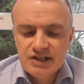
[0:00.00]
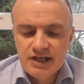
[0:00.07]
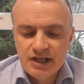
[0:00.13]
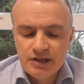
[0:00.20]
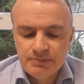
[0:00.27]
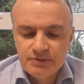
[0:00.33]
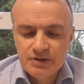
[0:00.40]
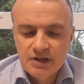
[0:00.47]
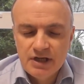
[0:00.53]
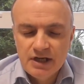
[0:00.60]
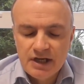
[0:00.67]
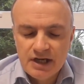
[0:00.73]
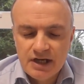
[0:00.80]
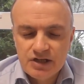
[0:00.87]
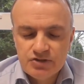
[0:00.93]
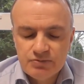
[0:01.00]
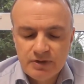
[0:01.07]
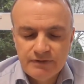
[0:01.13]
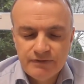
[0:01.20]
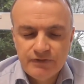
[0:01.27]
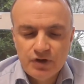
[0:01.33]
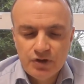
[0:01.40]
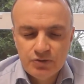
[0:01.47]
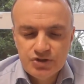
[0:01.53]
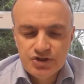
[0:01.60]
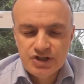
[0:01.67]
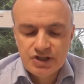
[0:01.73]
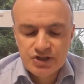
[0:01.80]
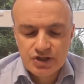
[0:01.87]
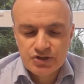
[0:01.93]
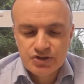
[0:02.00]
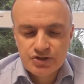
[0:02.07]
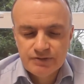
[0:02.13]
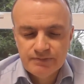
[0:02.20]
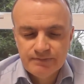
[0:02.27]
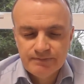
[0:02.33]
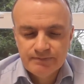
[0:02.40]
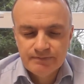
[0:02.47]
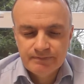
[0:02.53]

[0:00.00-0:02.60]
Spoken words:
helped as we follow Jesus.